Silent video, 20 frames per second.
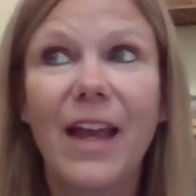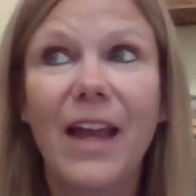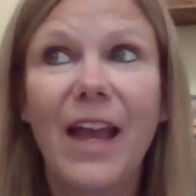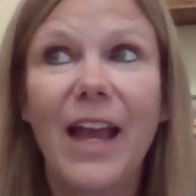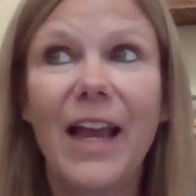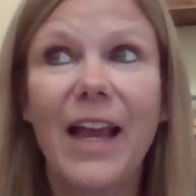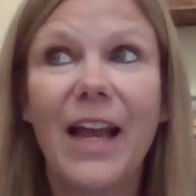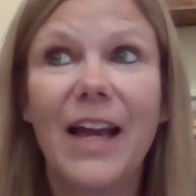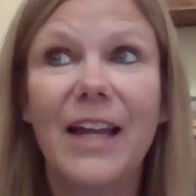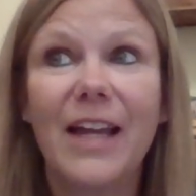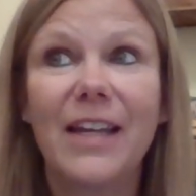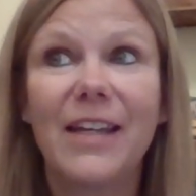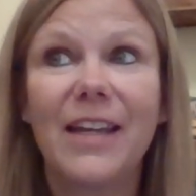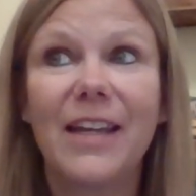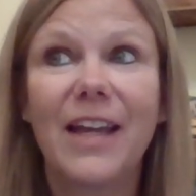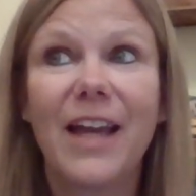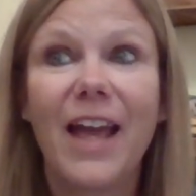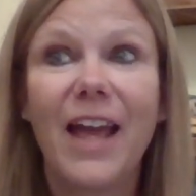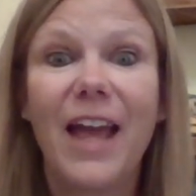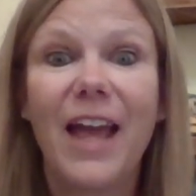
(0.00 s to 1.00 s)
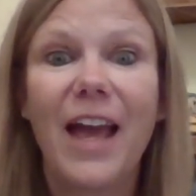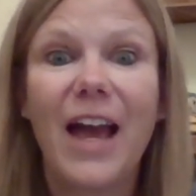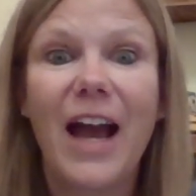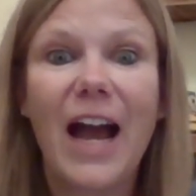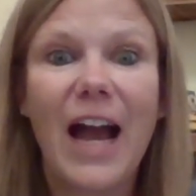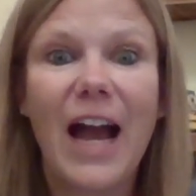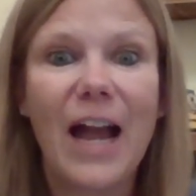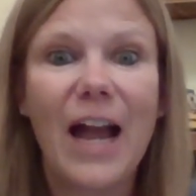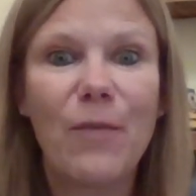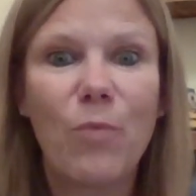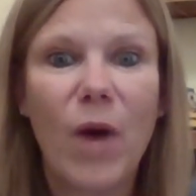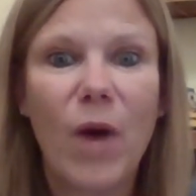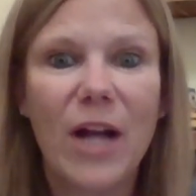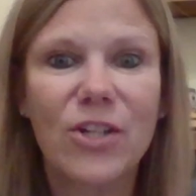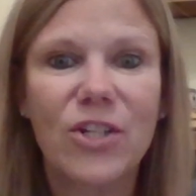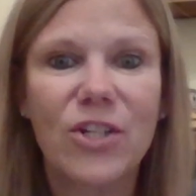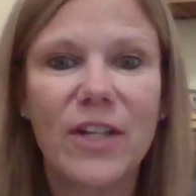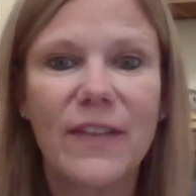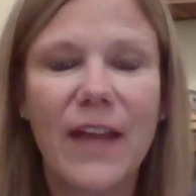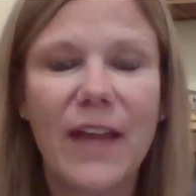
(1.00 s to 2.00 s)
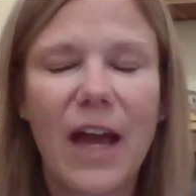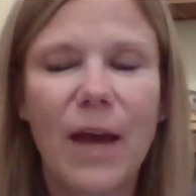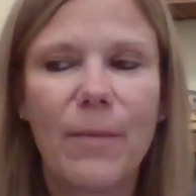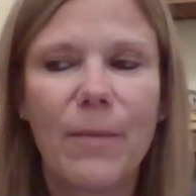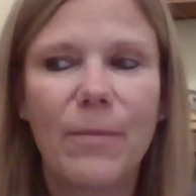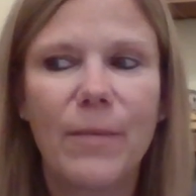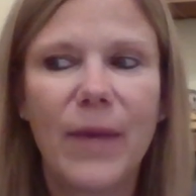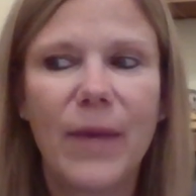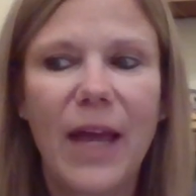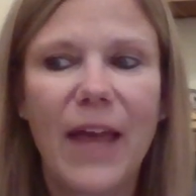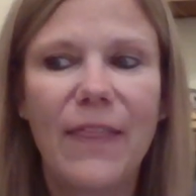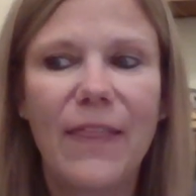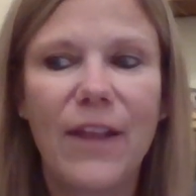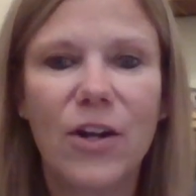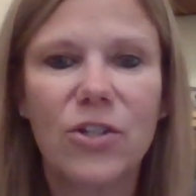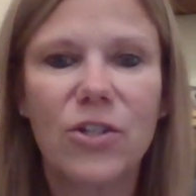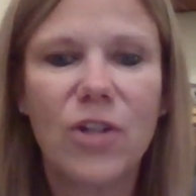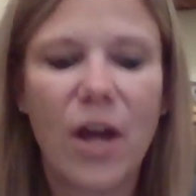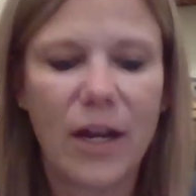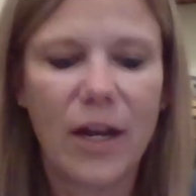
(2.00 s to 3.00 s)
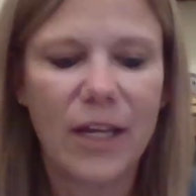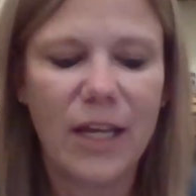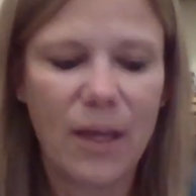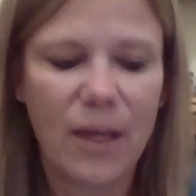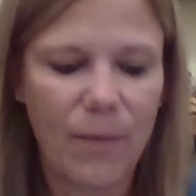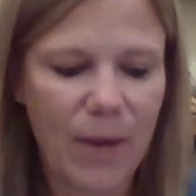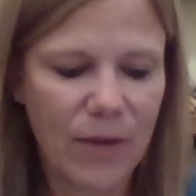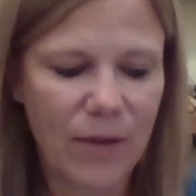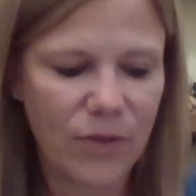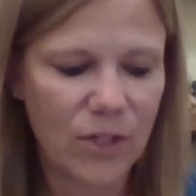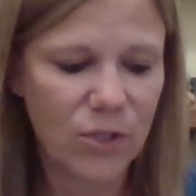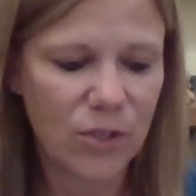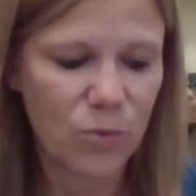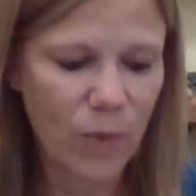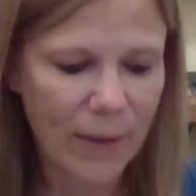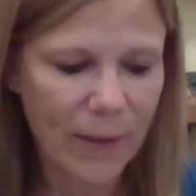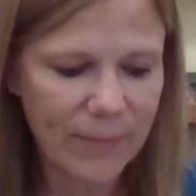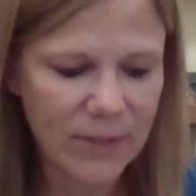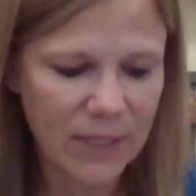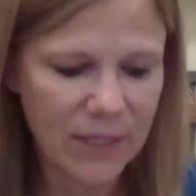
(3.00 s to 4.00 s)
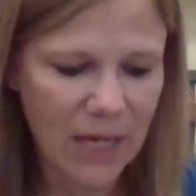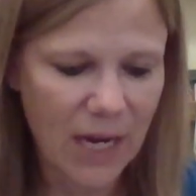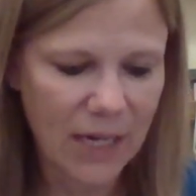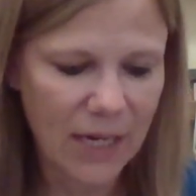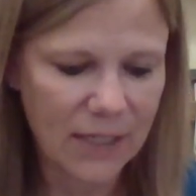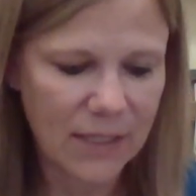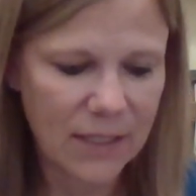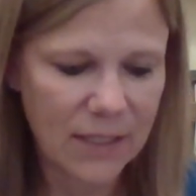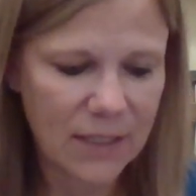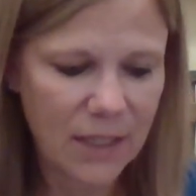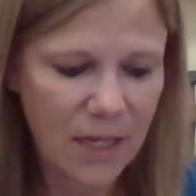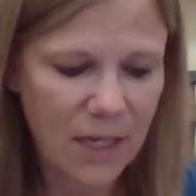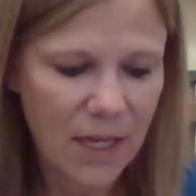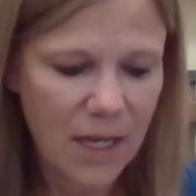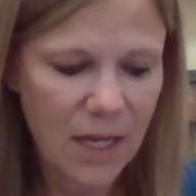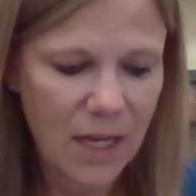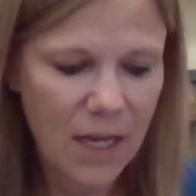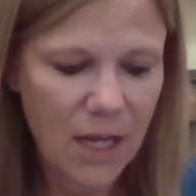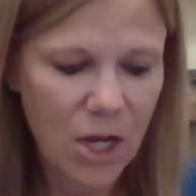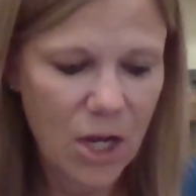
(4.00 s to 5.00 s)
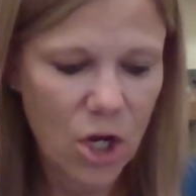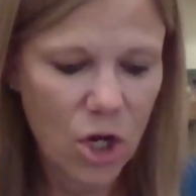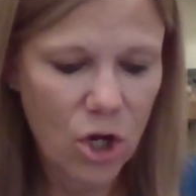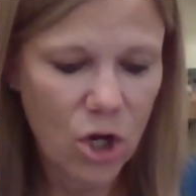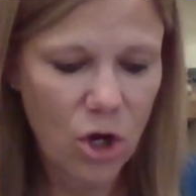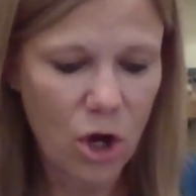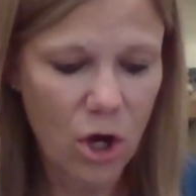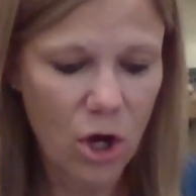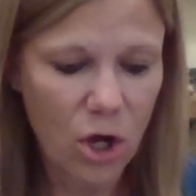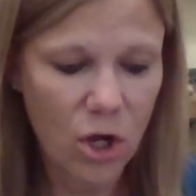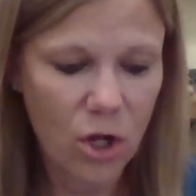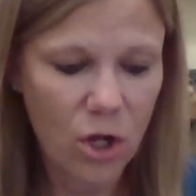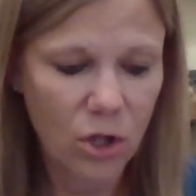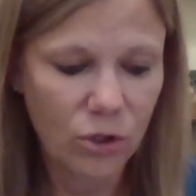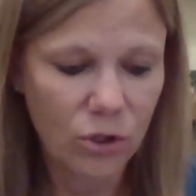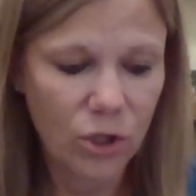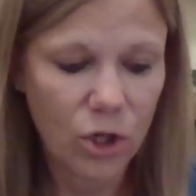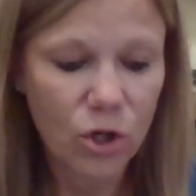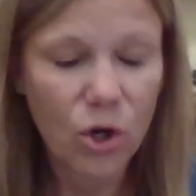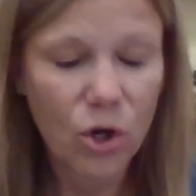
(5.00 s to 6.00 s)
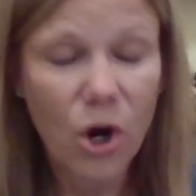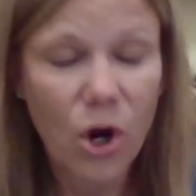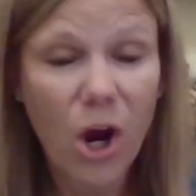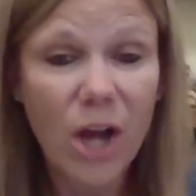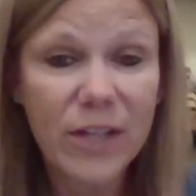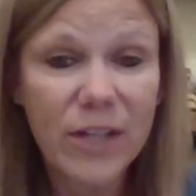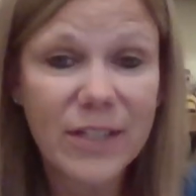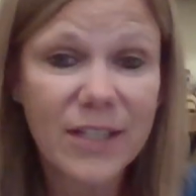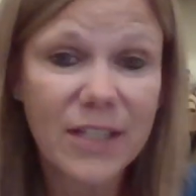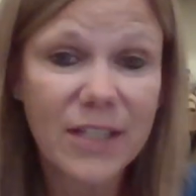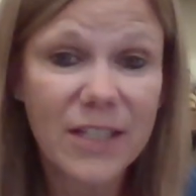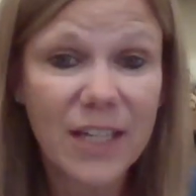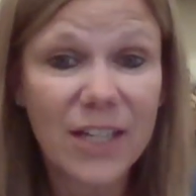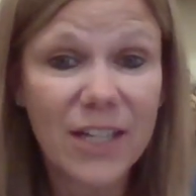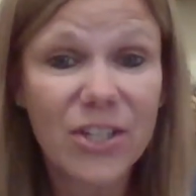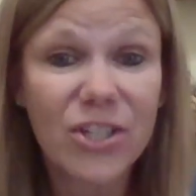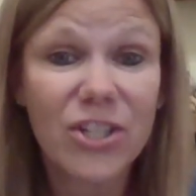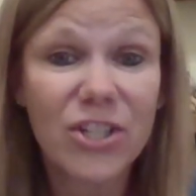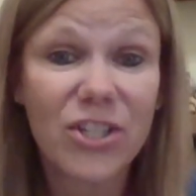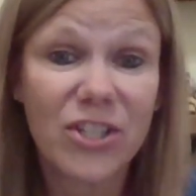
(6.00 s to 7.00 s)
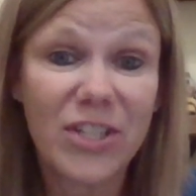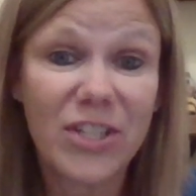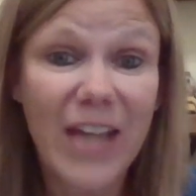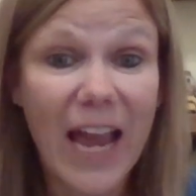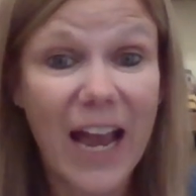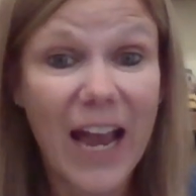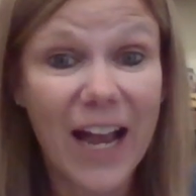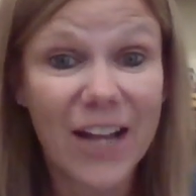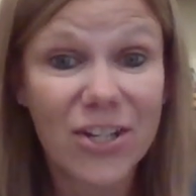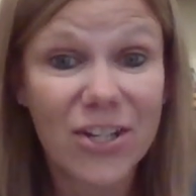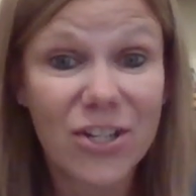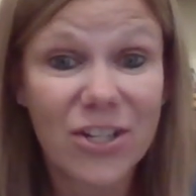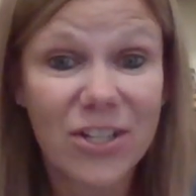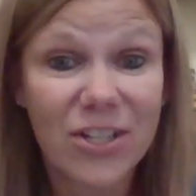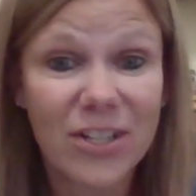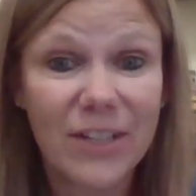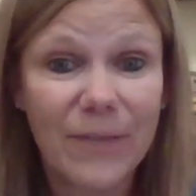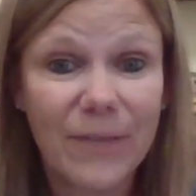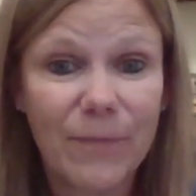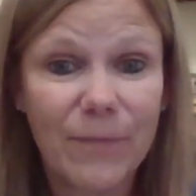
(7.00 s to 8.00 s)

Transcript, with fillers: and I'm watching them and they're talking about this website called Cross Stitch Stash.